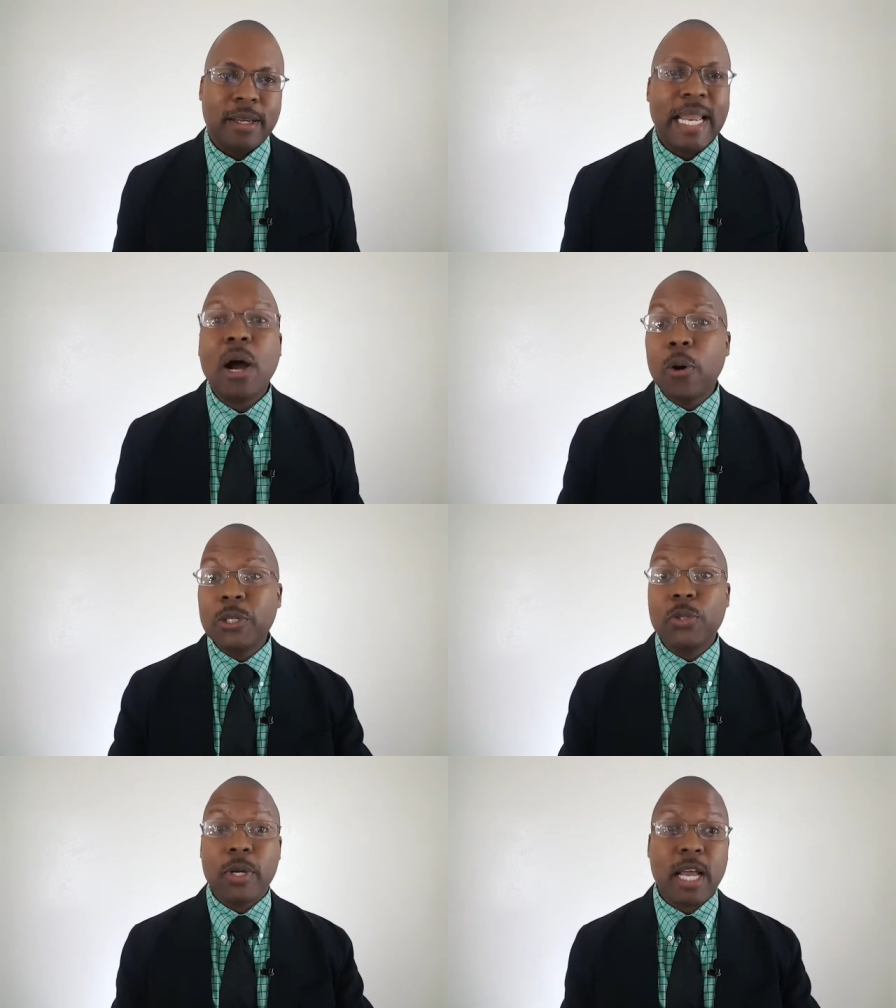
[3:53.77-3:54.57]
Now on
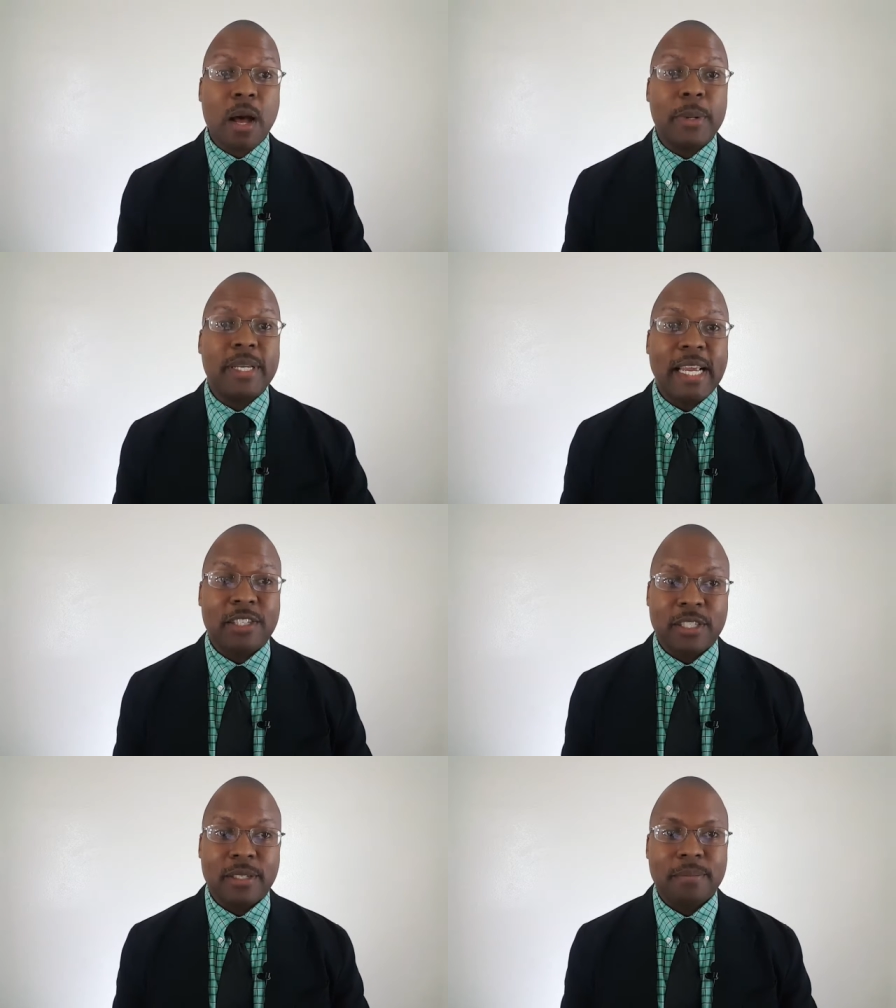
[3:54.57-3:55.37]
to
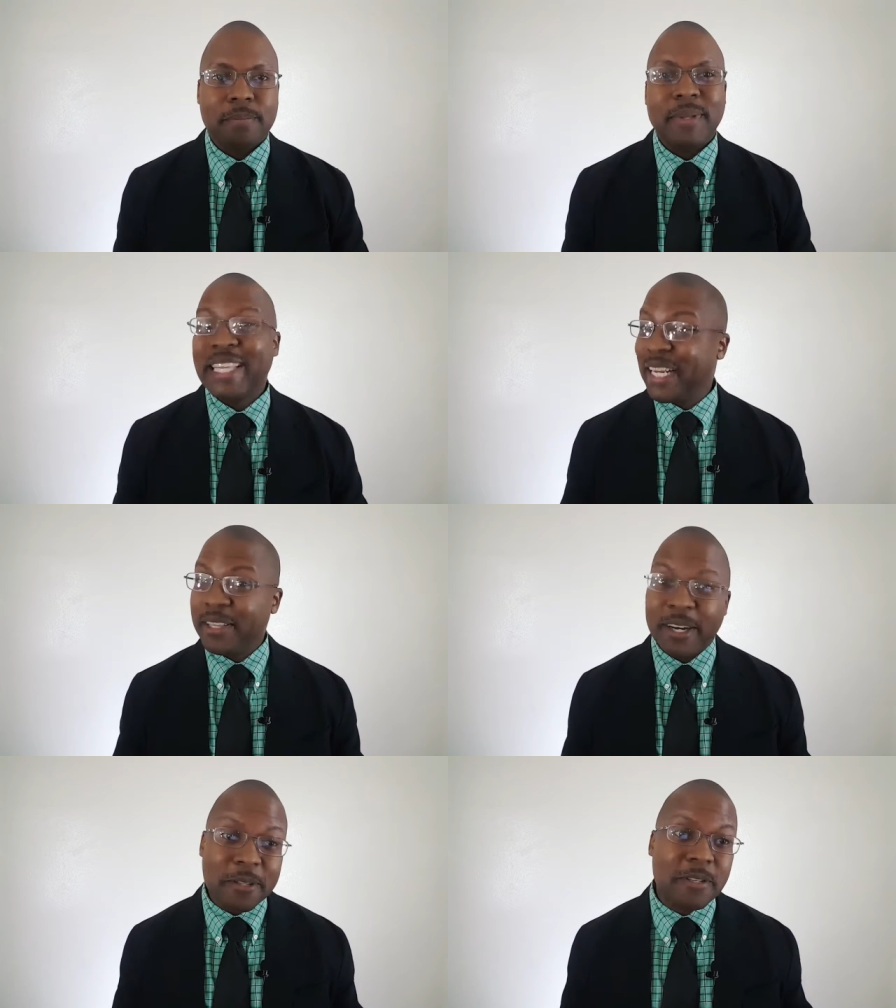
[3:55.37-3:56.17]
accommodation, letting
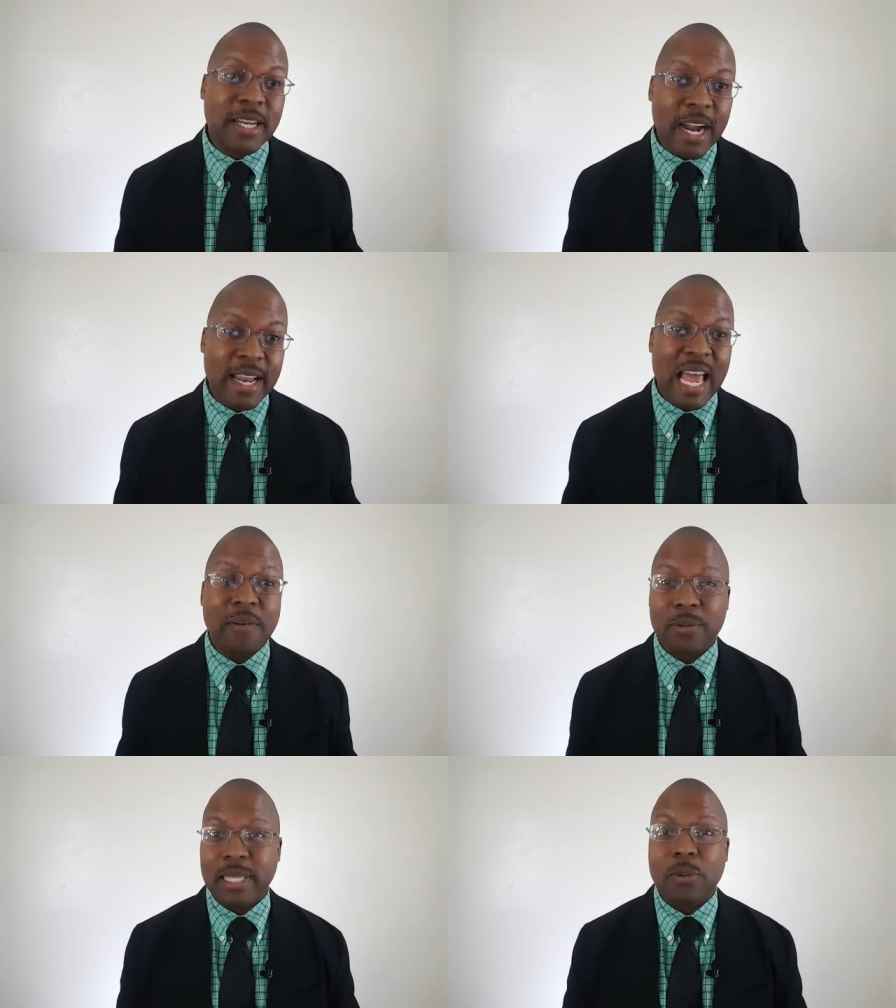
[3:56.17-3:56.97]
the other side have
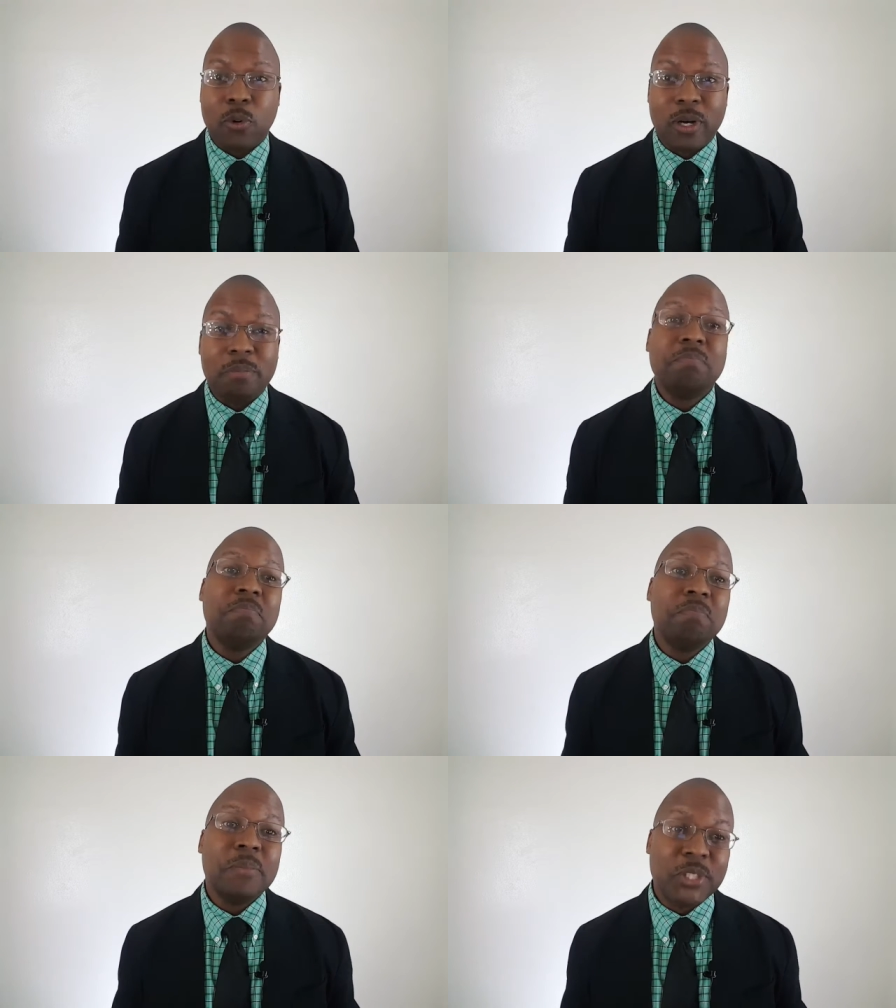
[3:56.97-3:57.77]
what they want
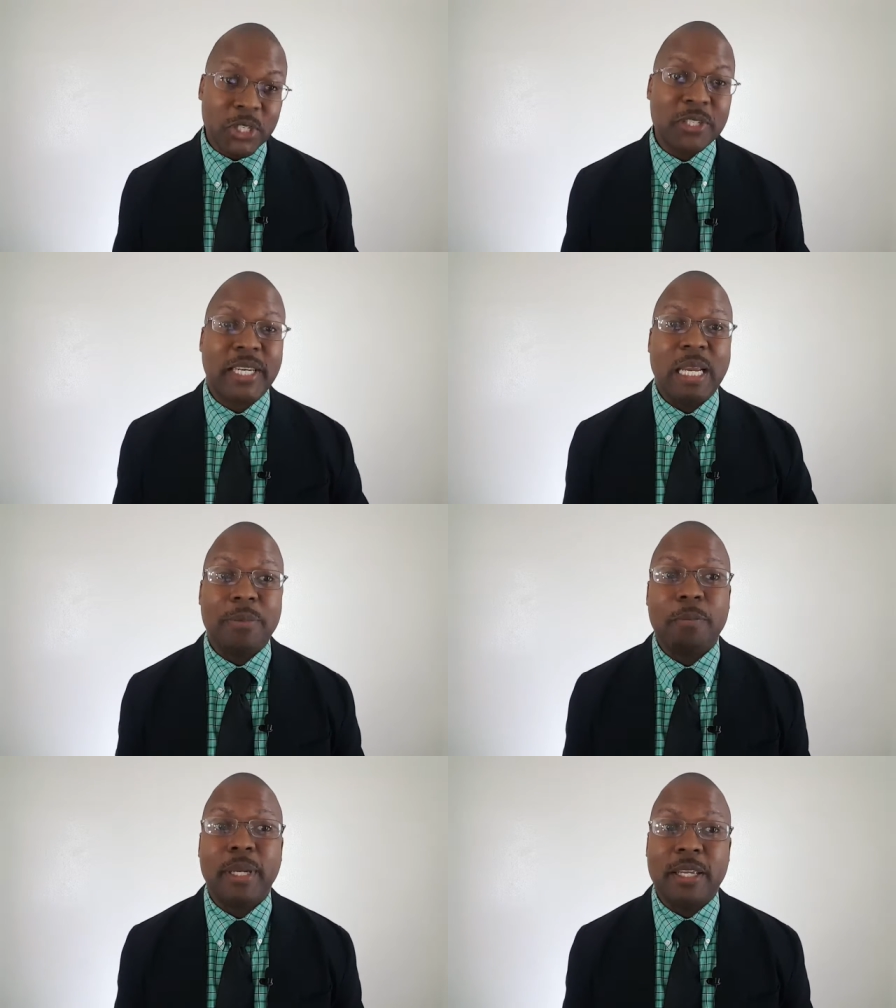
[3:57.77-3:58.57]
just to keep
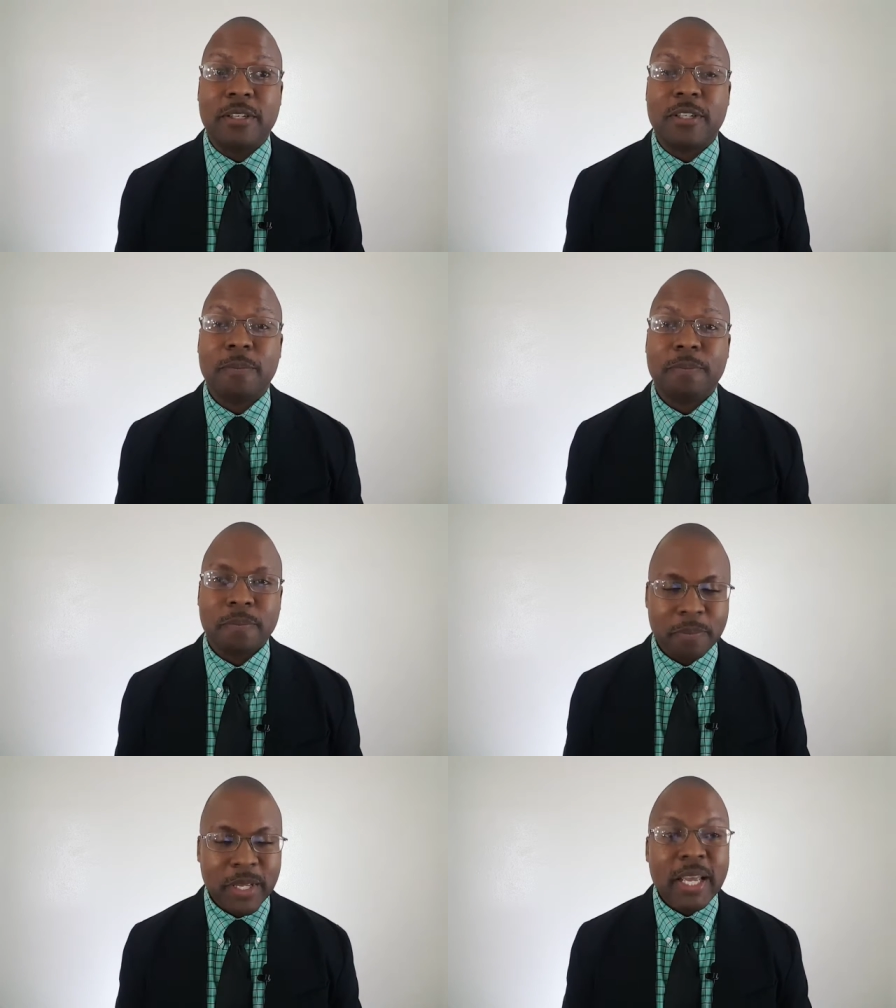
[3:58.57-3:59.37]
the peace.
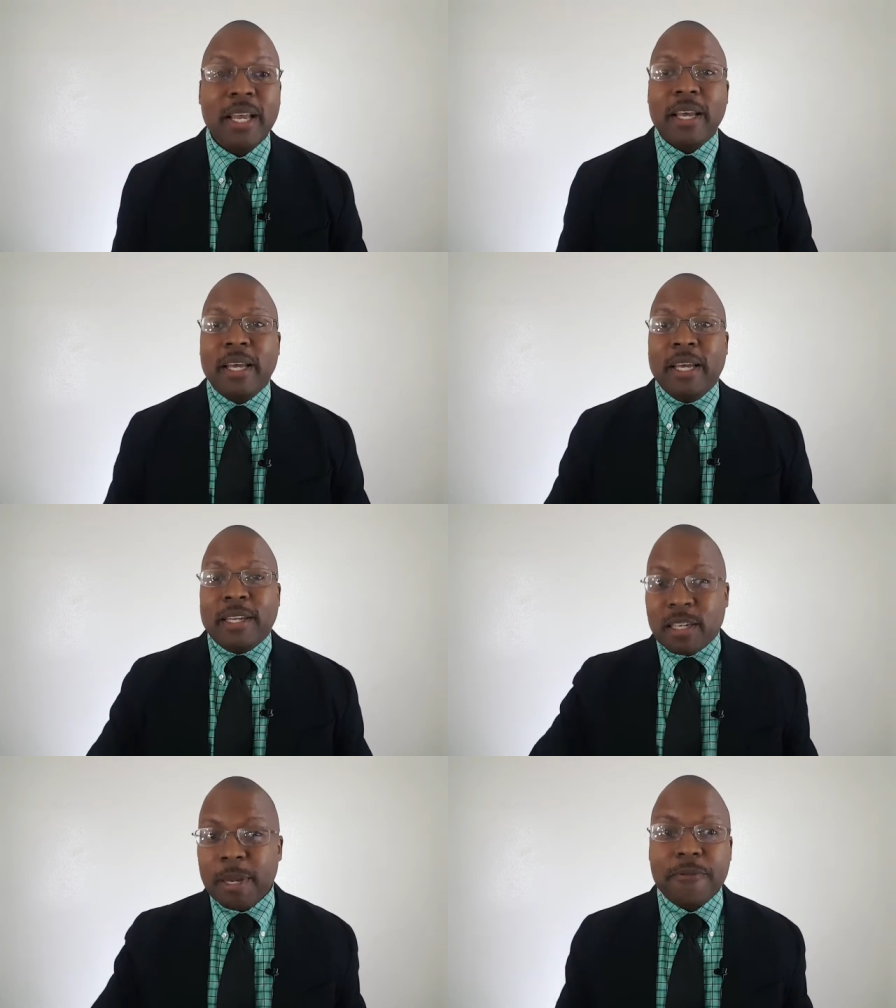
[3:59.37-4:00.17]
To be